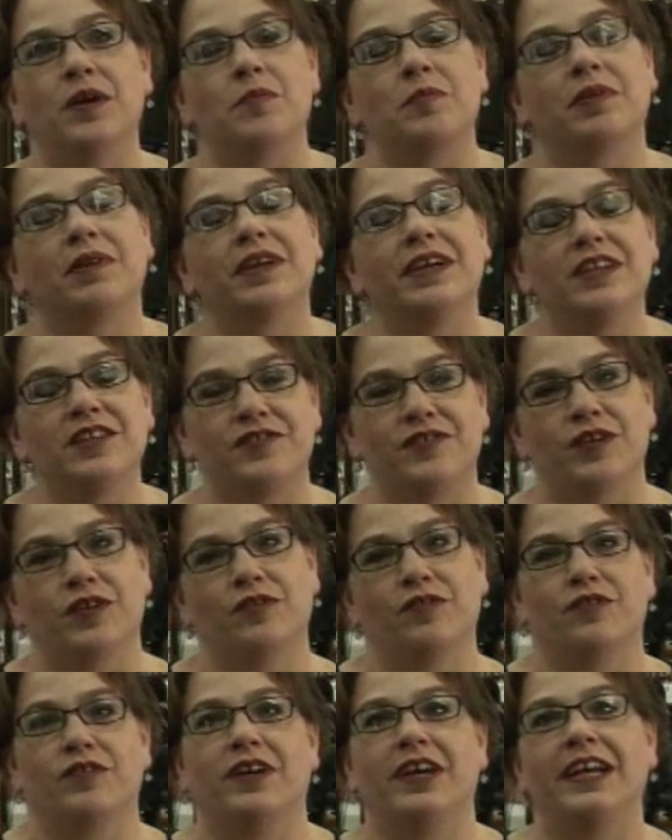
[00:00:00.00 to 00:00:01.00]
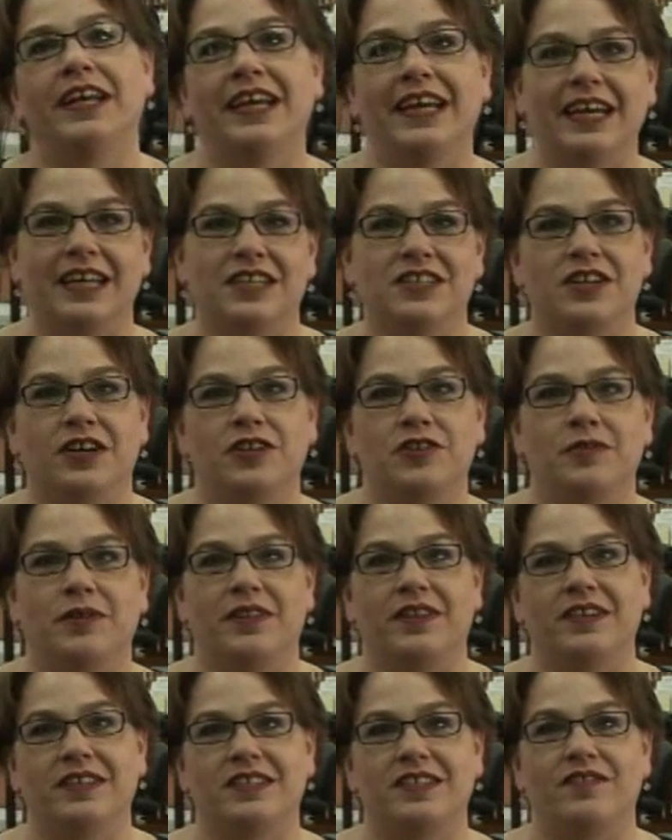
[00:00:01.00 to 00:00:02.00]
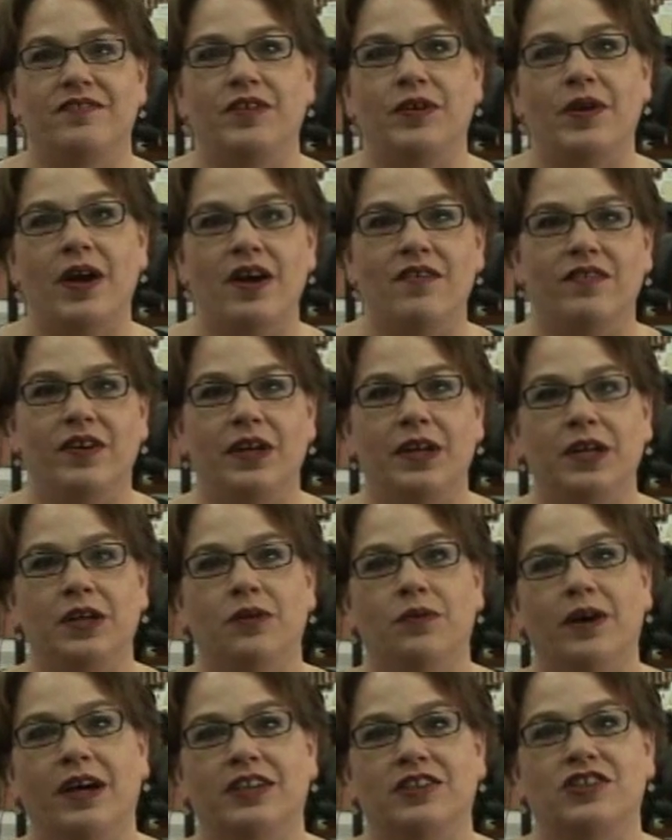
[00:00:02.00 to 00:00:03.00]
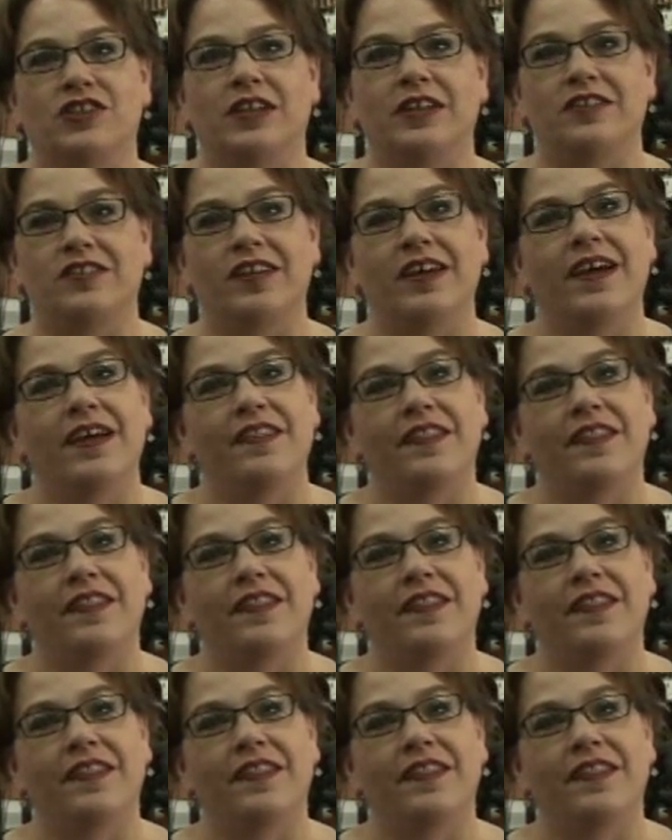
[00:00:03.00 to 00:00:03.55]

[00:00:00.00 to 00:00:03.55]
Please feel free to get in touch with us if you have any questions.